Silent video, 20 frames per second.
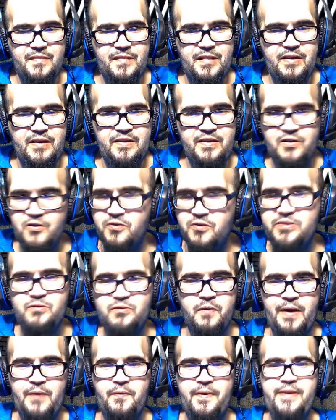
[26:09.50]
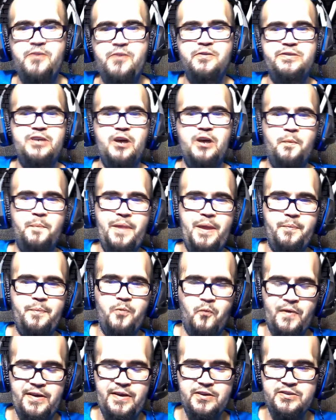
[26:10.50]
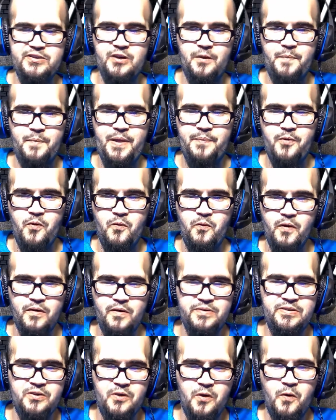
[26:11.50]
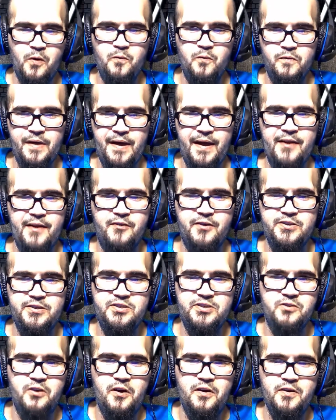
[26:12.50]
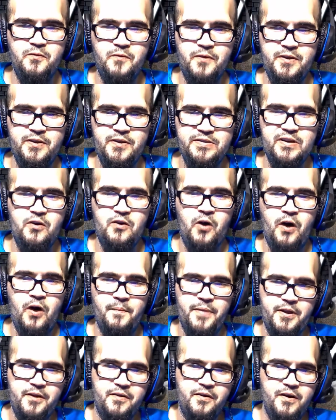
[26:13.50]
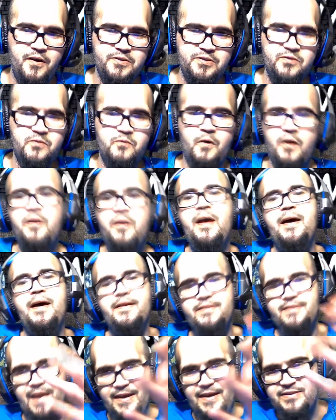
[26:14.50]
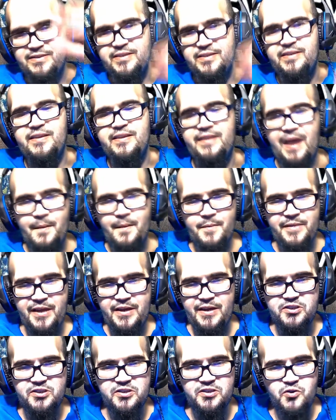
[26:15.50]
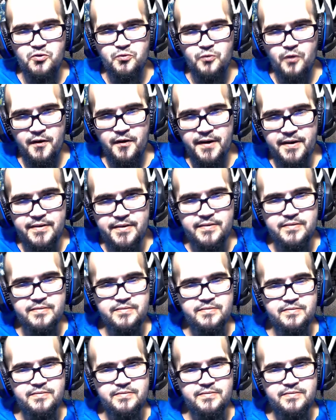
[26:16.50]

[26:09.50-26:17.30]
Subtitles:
When you tell people, what, what kind of Christian are you? What do you say? Oh, I'm Pentecostal. Well, that's the denomination you are in.